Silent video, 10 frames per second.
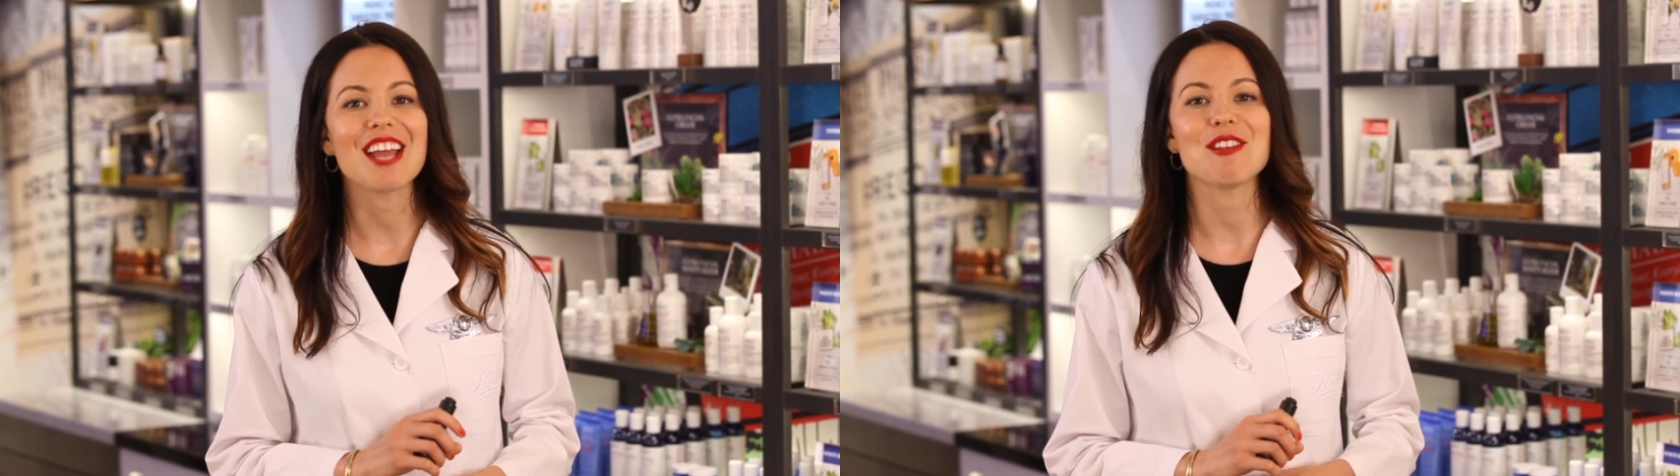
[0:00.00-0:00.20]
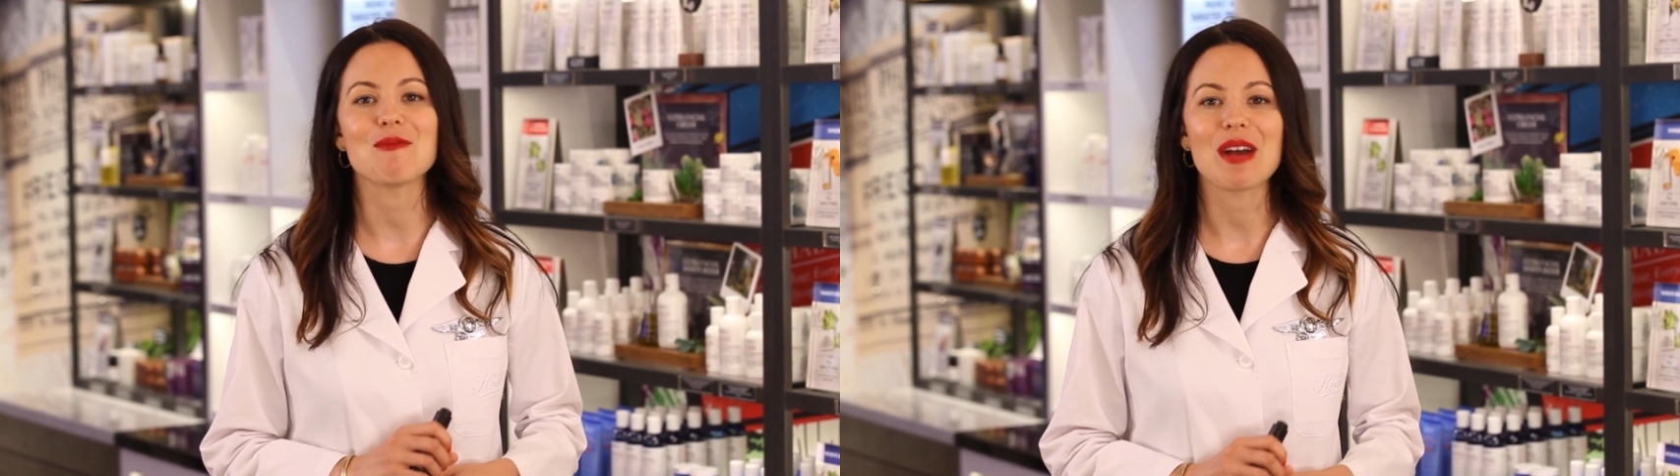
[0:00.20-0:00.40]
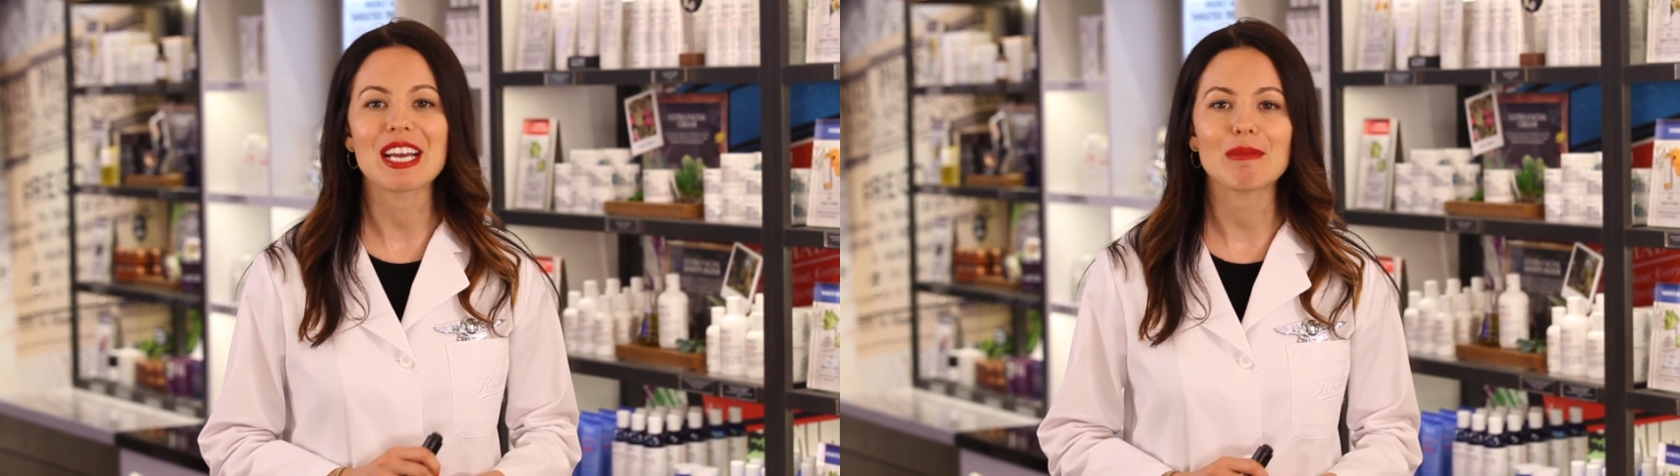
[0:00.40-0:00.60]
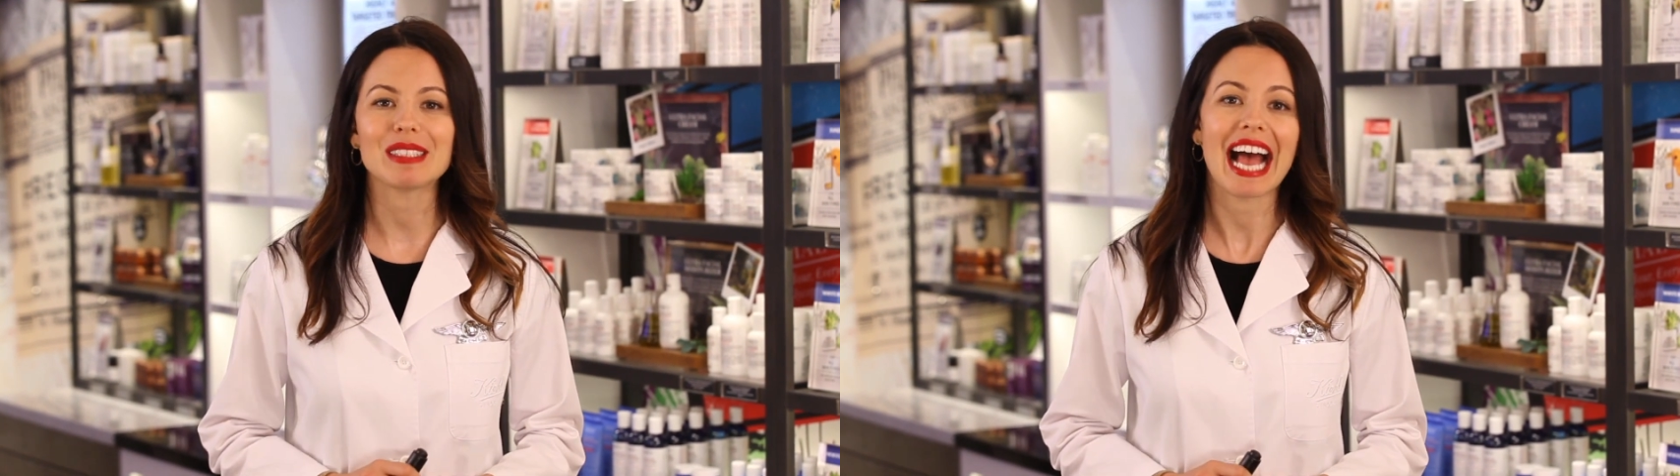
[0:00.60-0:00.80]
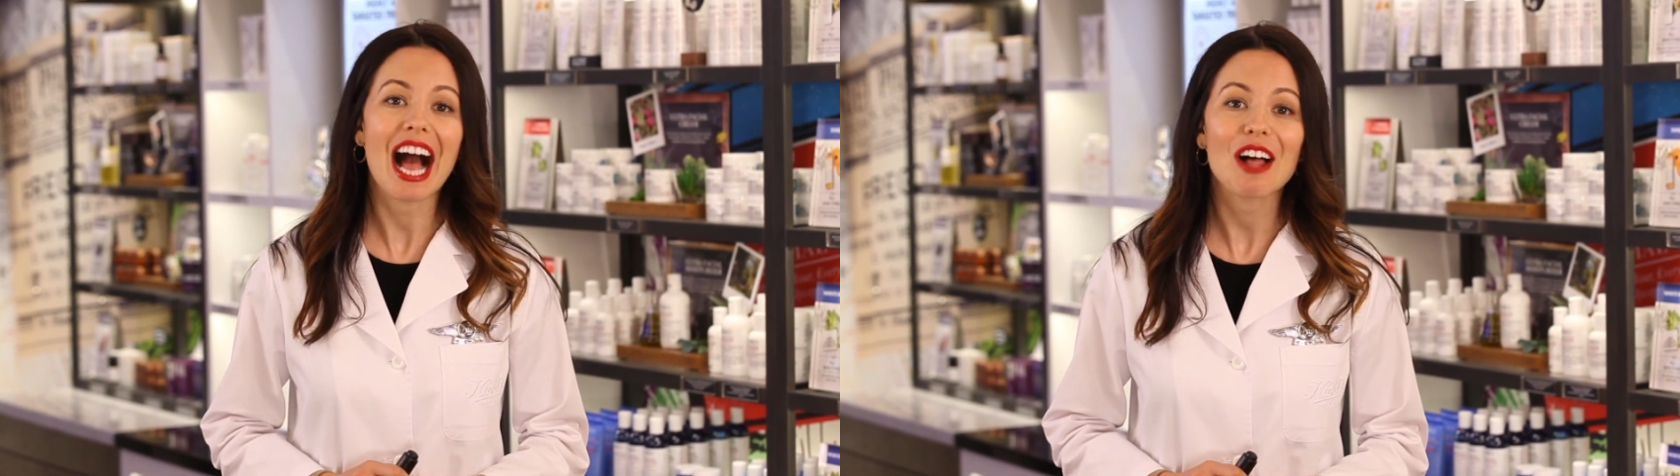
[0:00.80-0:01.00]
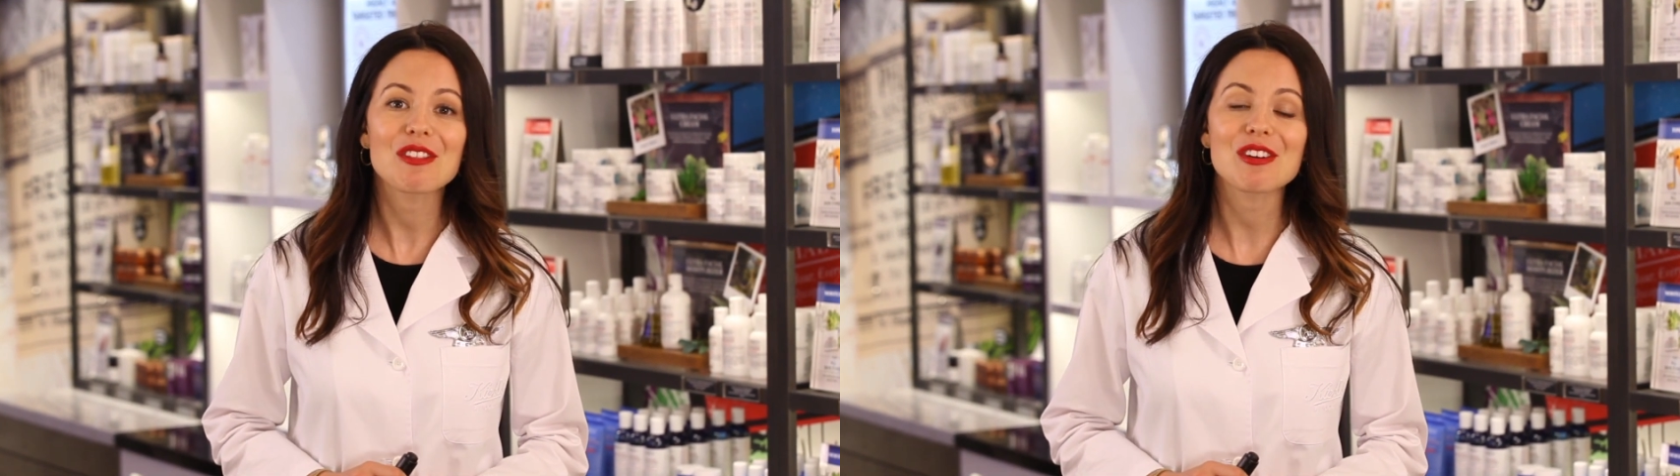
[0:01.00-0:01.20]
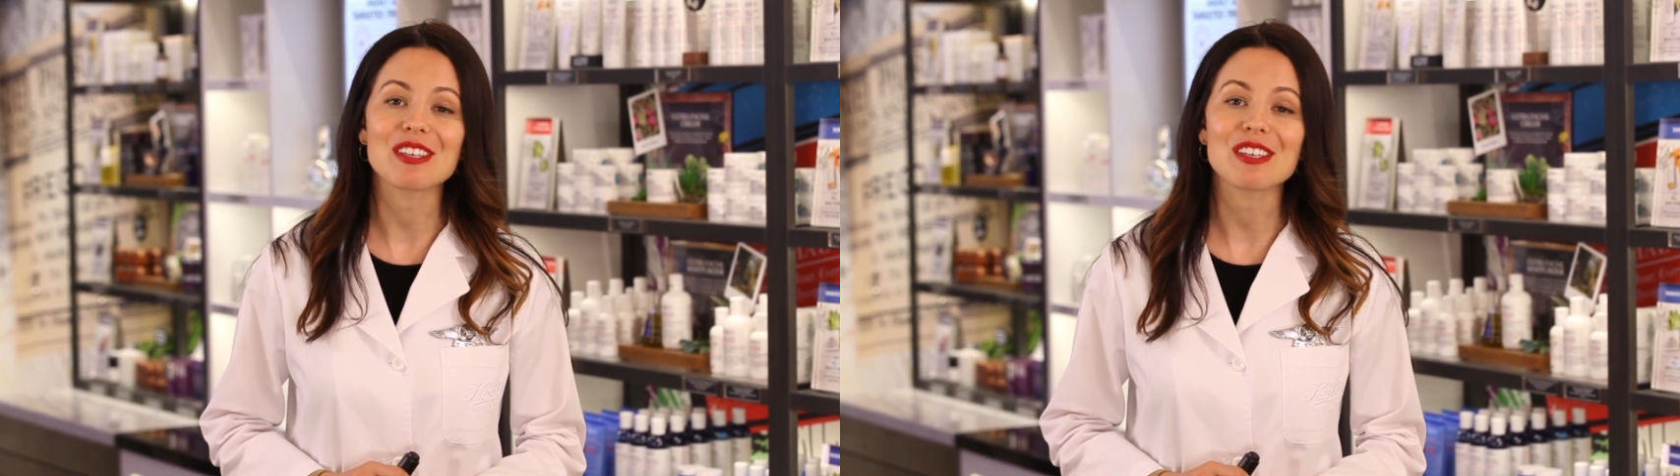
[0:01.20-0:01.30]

and you wake up to healthier,